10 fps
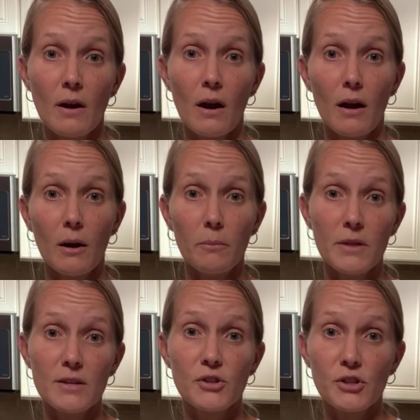Um,
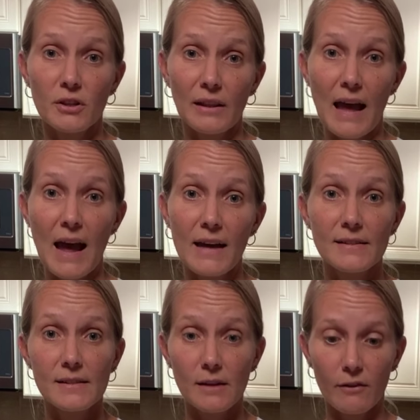this should
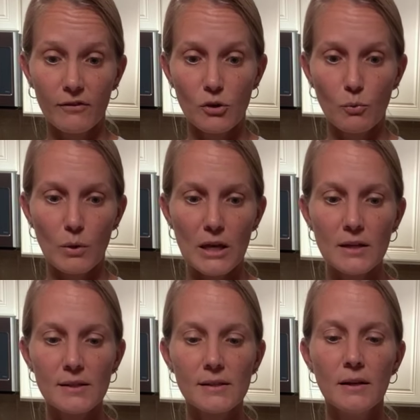last a few
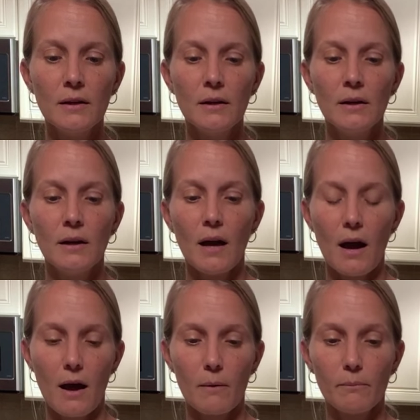weeks.
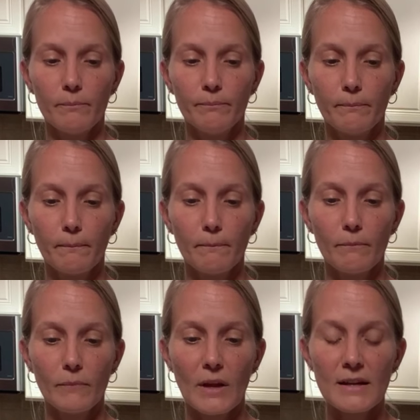Um,
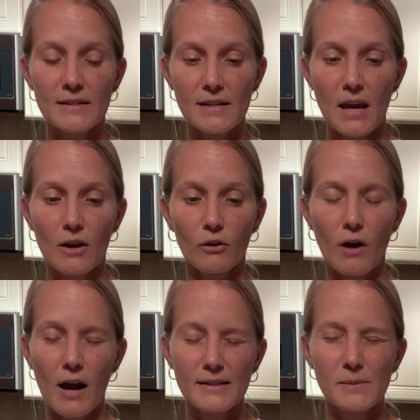it's a
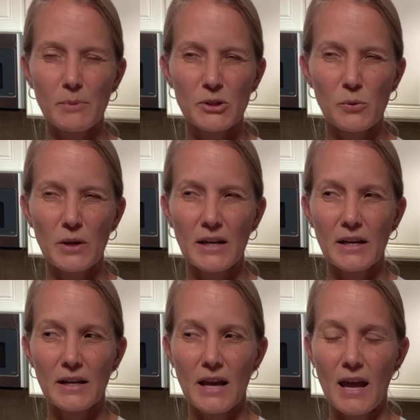cross
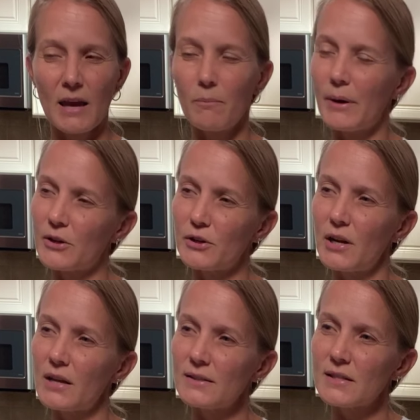between a
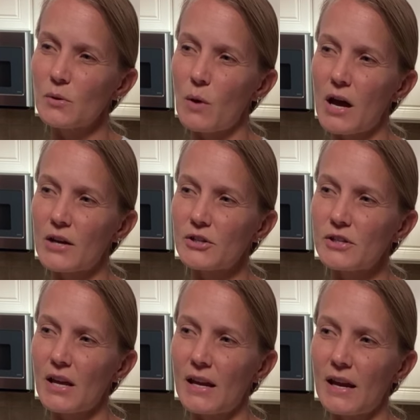butternut squash
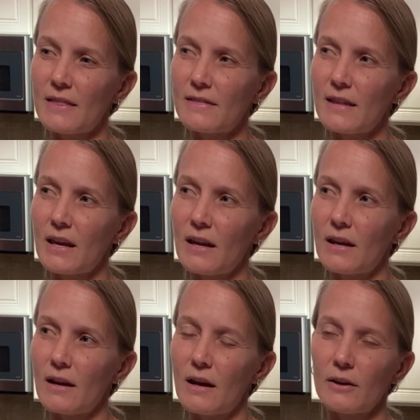and I think
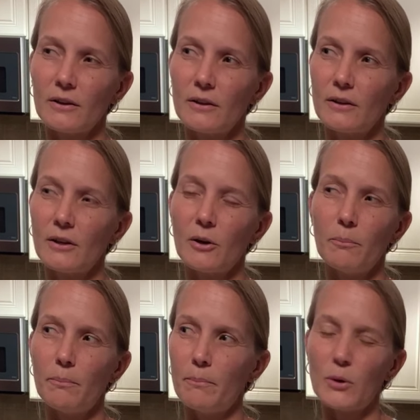a
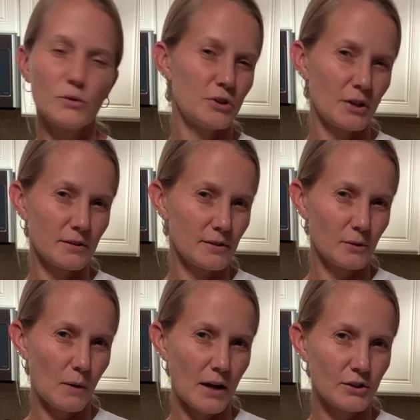kabocha
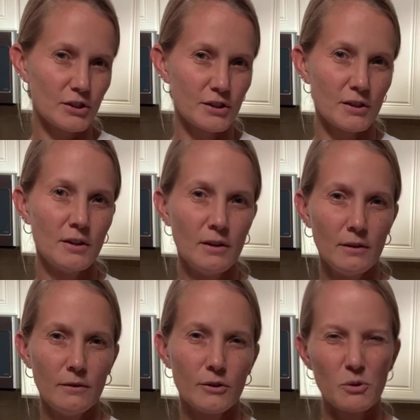squash.
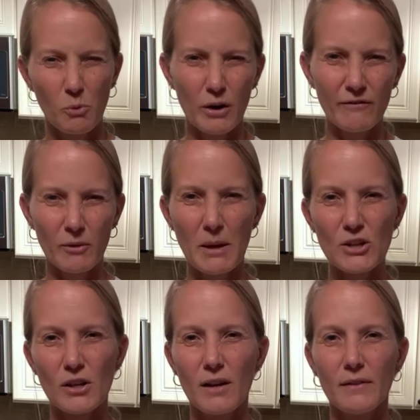There's more
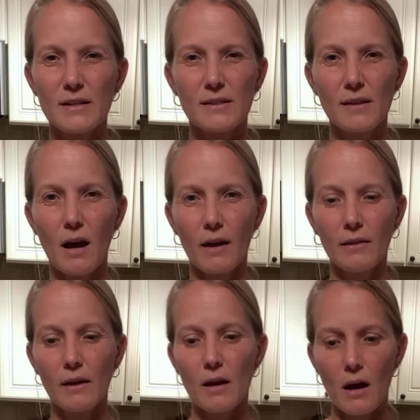information on this
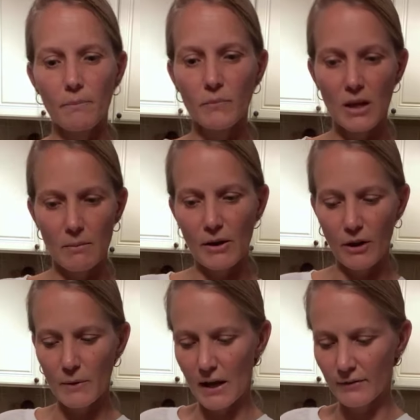on the um, email
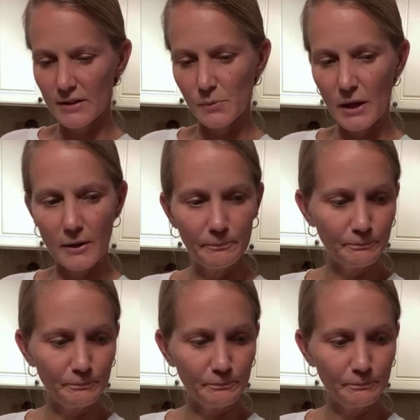that we got this week.